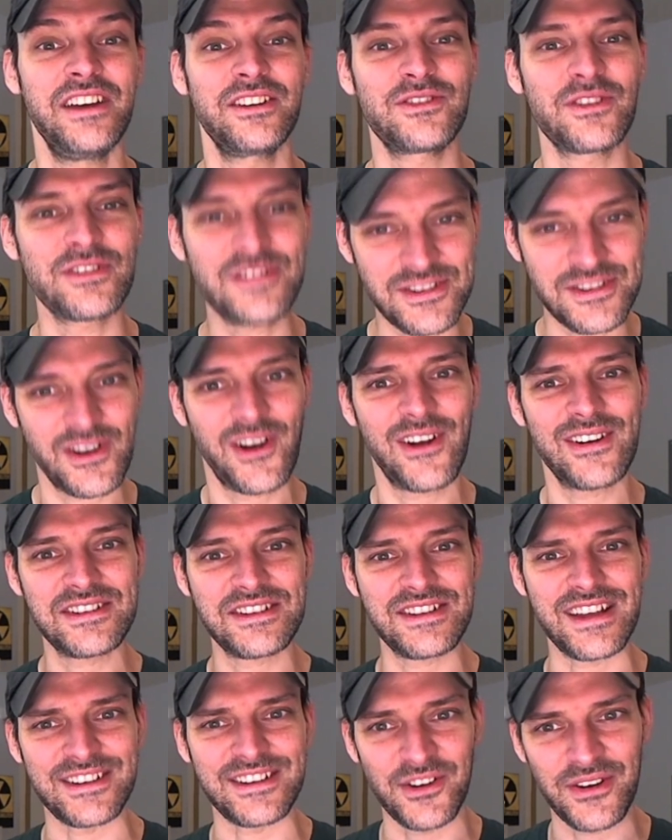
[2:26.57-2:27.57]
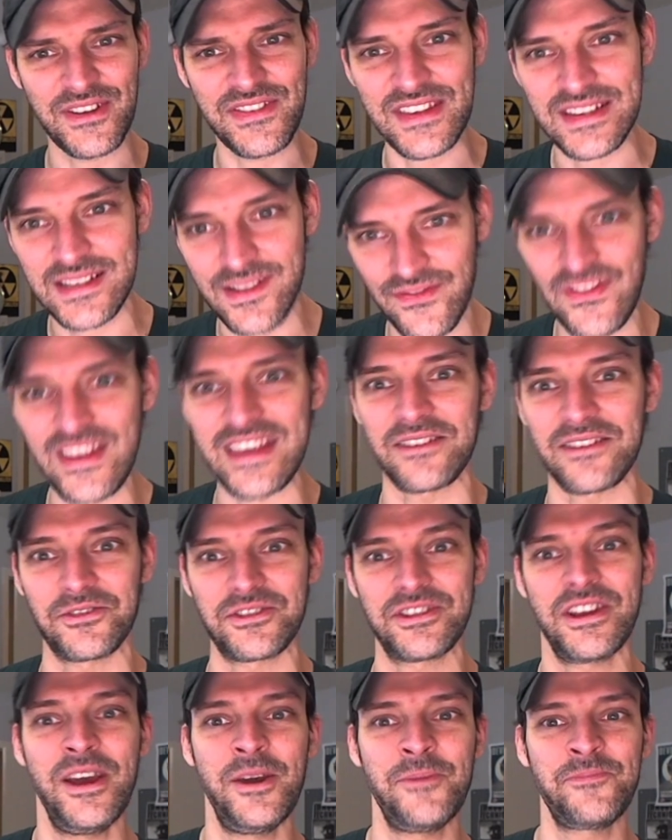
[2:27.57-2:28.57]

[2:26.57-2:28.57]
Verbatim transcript: You start and you're in this field.